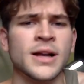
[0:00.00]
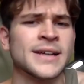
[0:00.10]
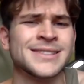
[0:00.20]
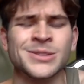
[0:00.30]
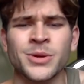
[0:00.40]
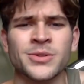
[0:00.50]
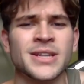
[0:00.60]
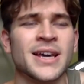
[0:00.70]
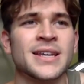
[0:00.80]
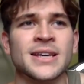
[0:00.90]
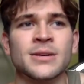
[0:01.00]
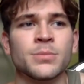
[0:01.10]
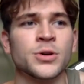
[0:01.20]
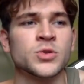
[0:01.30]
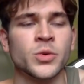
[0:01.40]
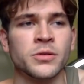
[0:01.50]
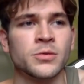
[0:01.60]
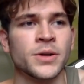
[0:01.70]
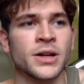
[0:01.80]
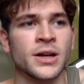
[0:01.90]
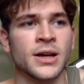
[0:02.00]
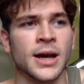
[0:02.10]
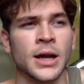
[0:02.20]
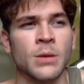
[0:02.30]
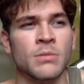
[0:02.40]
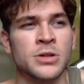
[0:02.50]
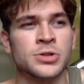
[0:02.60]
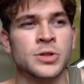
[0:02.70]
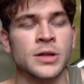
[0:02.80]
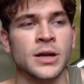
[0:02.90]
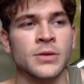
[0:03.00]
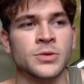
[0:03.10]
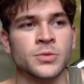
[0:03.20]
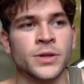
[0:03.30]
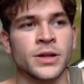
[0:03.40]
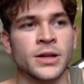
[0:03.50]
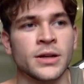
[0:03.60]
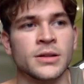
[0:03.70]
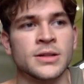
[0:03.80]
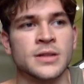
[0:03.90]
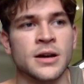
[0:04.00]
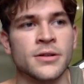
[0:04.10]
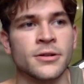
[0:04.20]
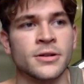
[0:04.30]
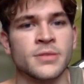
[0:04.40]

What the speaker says: classes we were taking, books we were reading, and I mentioned that I was reading this author